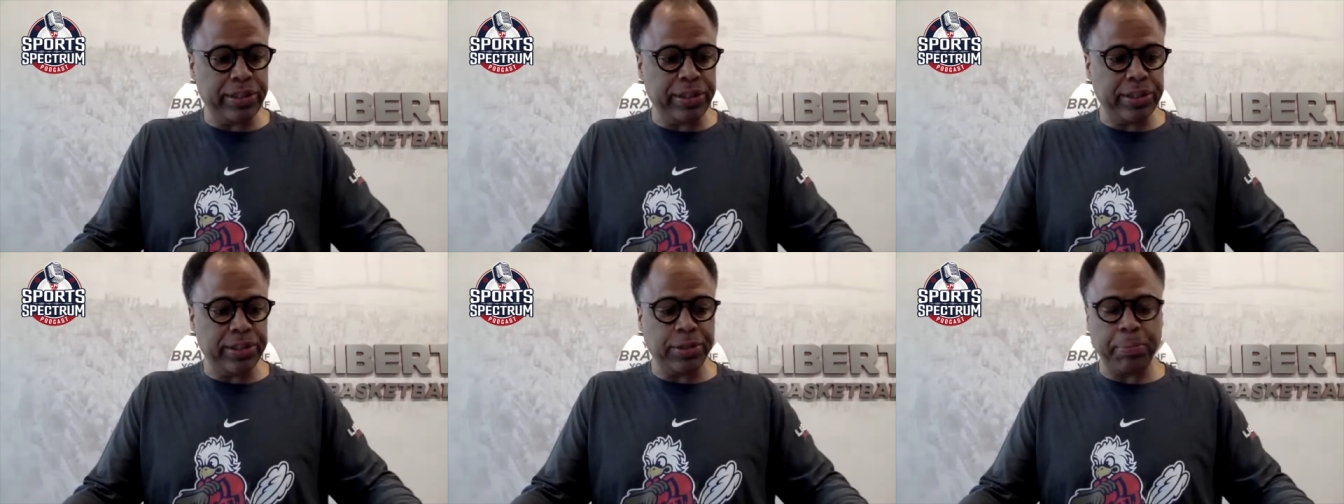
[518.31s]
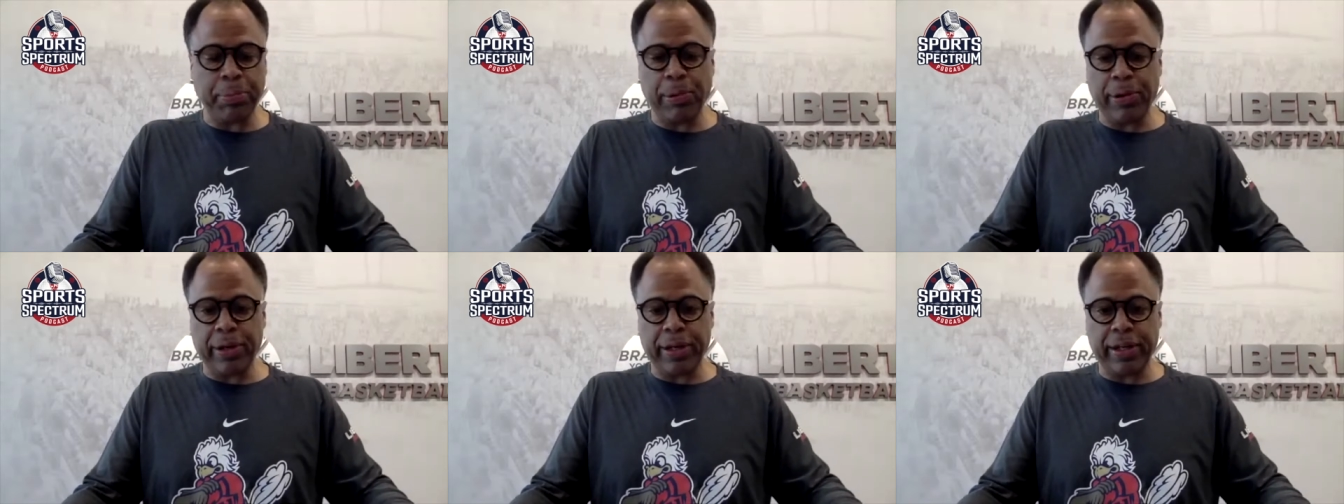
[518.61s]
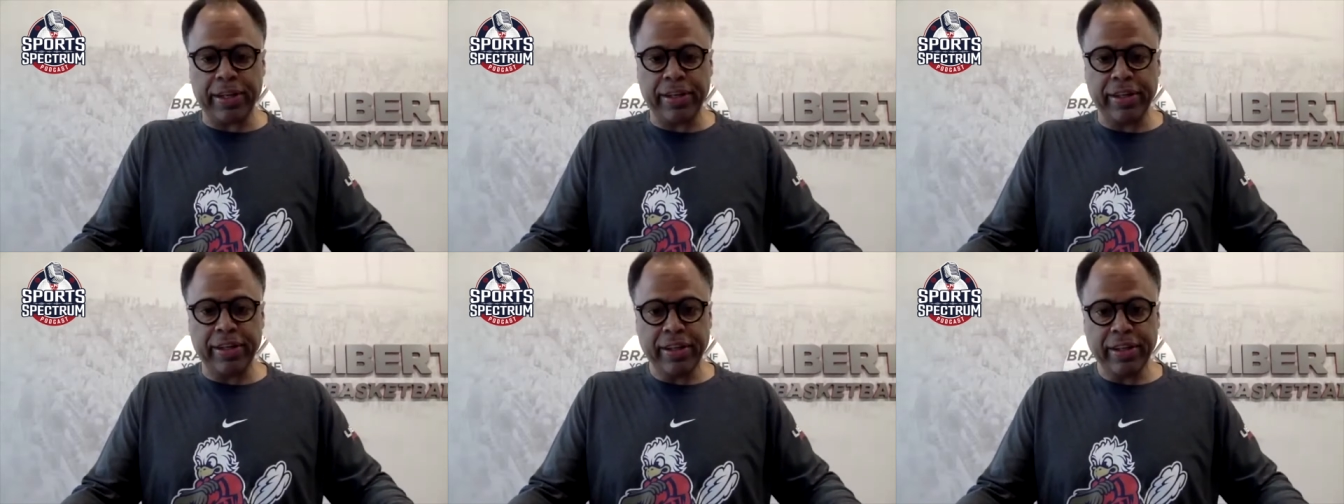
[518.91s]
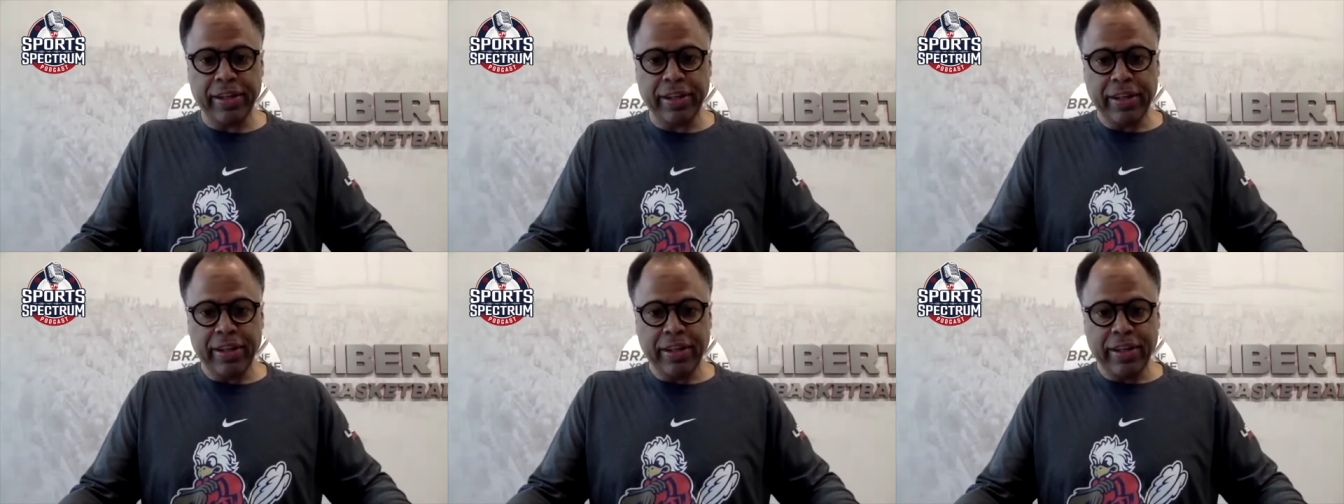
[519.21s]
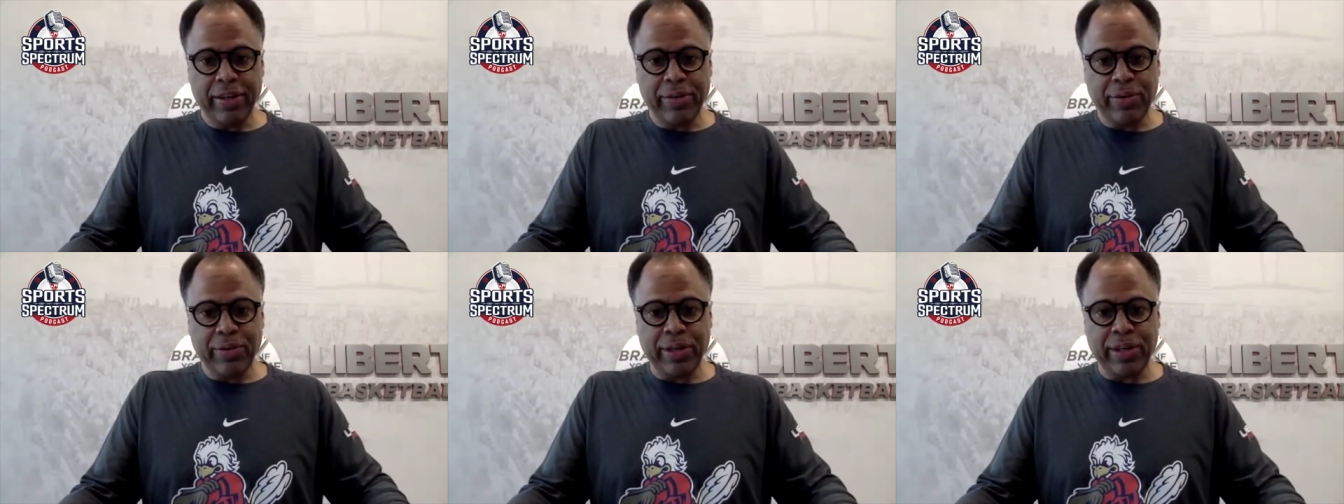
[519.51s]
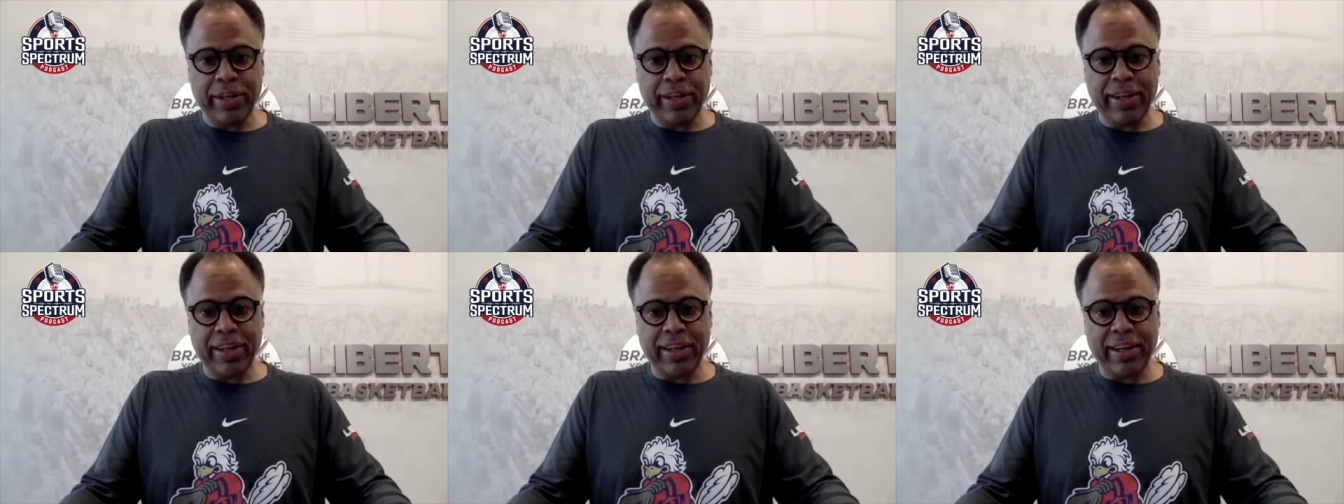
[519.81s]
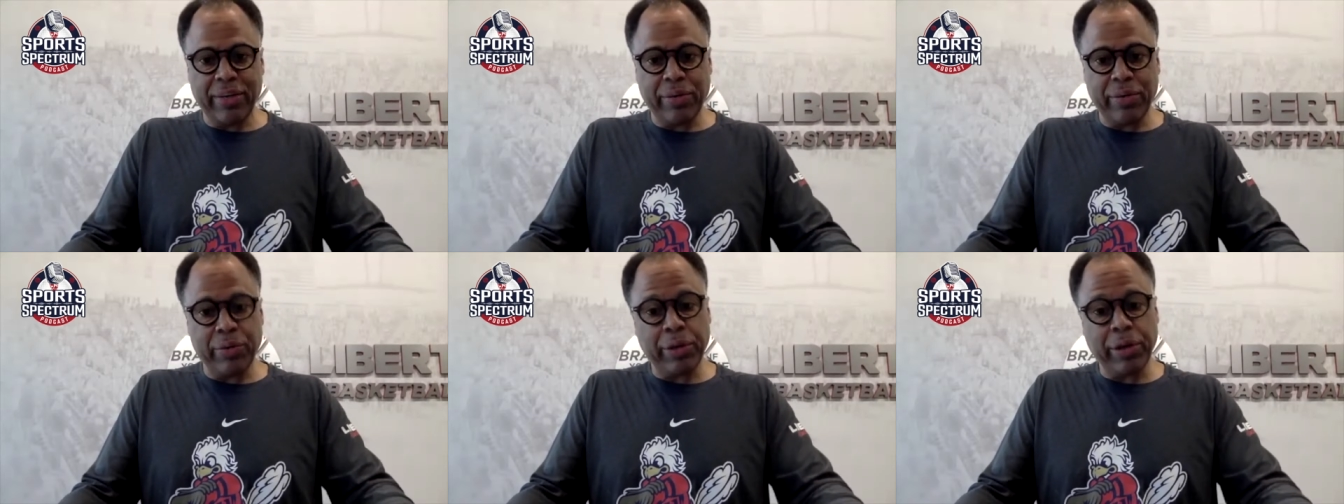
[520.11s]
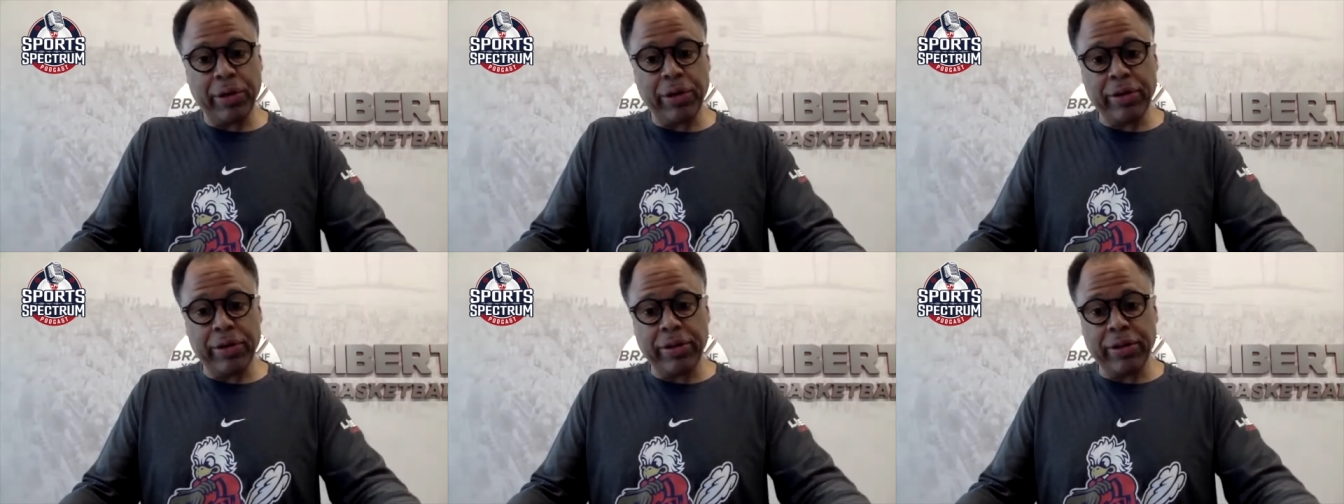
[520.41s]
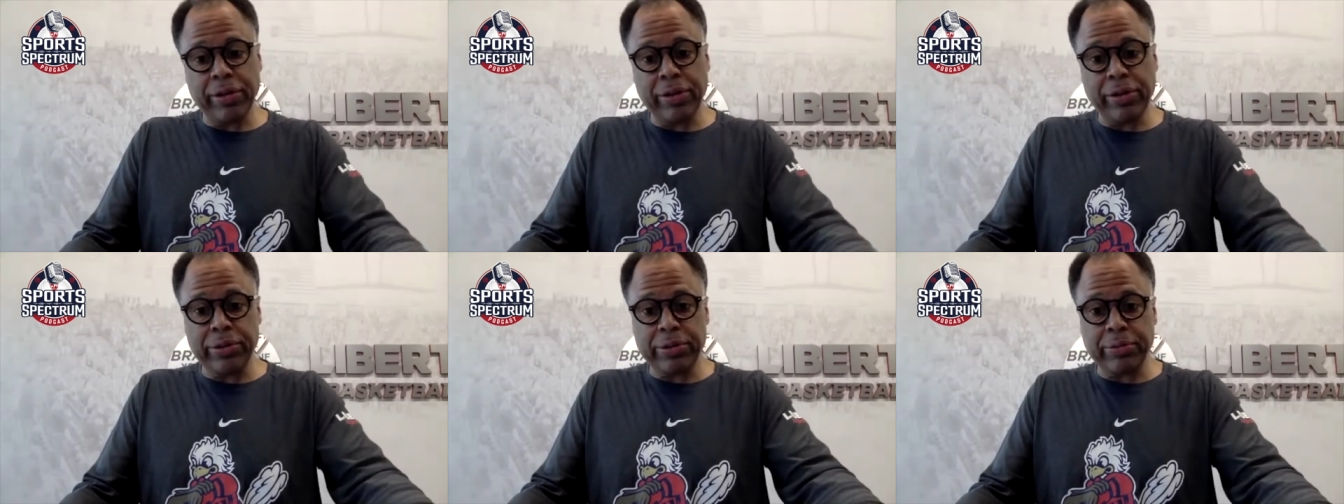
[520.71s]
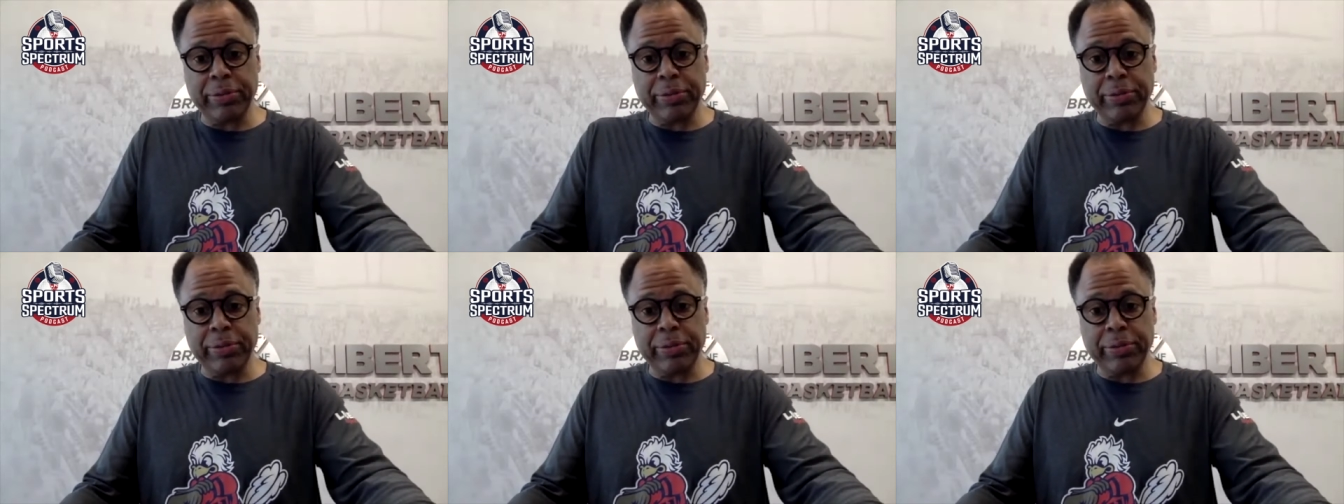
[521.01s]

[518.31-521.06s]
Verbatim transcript: disappointed, yeah, when we heard the news.